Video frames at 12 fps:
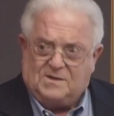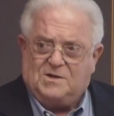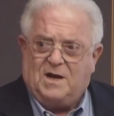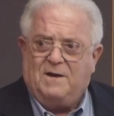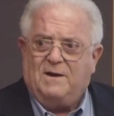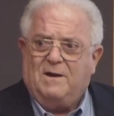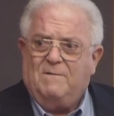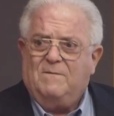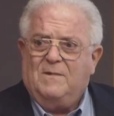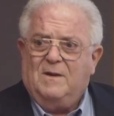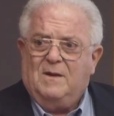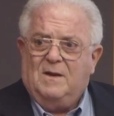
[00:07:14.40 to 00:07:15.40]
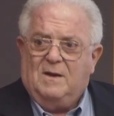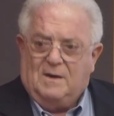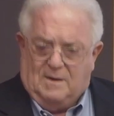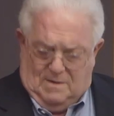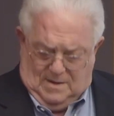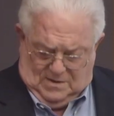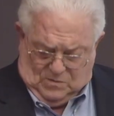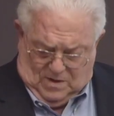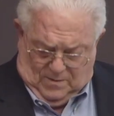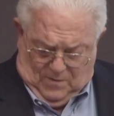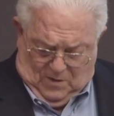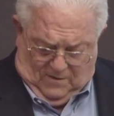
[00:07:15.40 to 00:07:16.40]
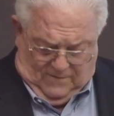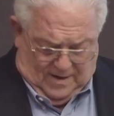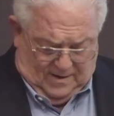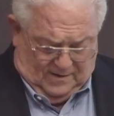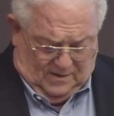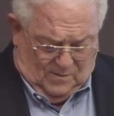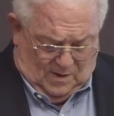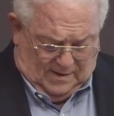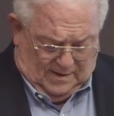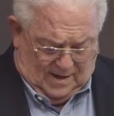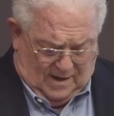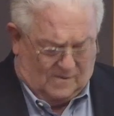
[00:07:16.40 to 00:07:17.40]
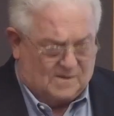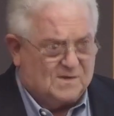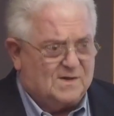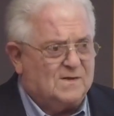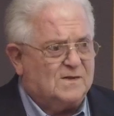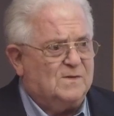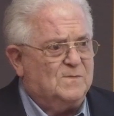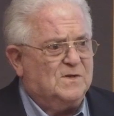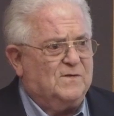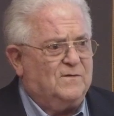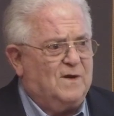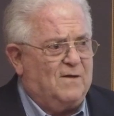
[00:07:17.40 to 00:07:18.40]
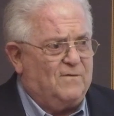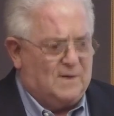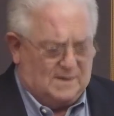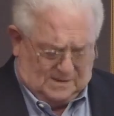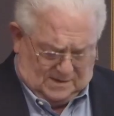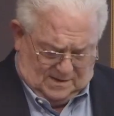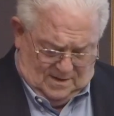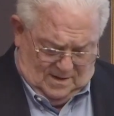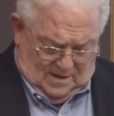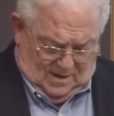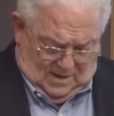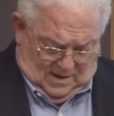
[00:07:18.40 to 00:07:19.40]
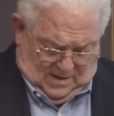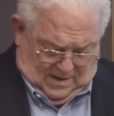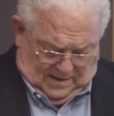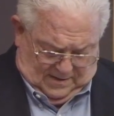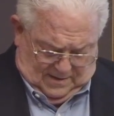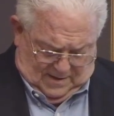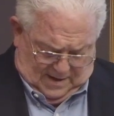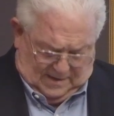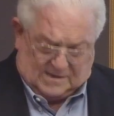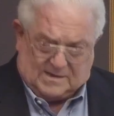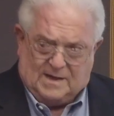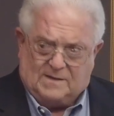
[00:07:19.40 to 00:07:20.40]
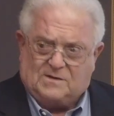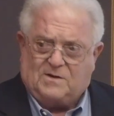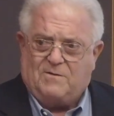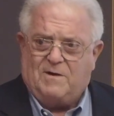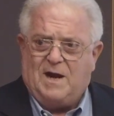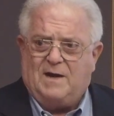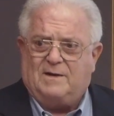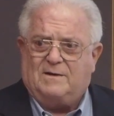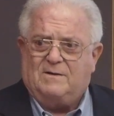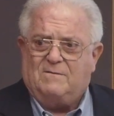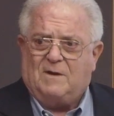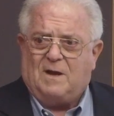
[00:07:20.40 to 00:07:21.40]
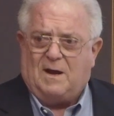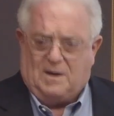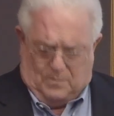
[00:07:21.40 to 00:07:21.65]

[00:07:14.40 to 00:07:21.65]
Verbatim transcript: agenda is what motivated the multilateral systems of governance that the United States created and relied